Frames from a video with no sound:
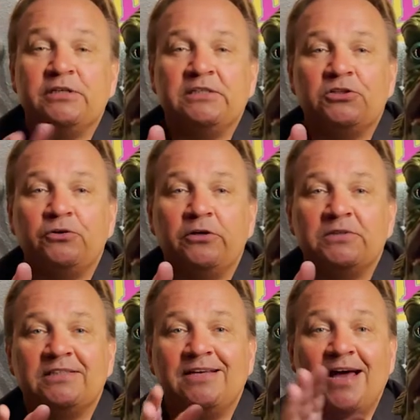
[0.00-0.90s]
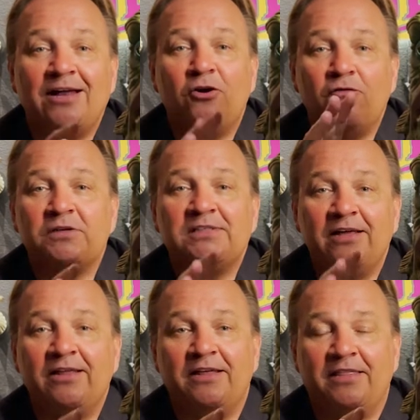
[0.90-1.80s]
Treat Studios is not
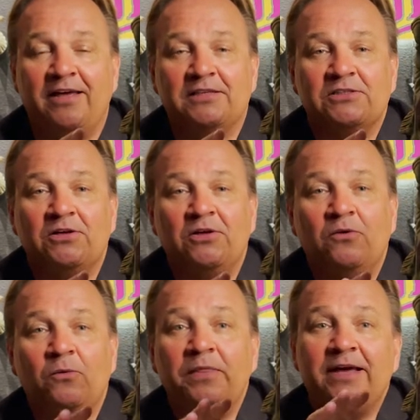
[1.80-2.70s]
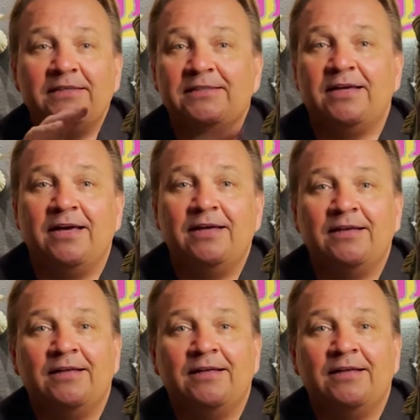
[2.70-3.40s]
overselling things when they say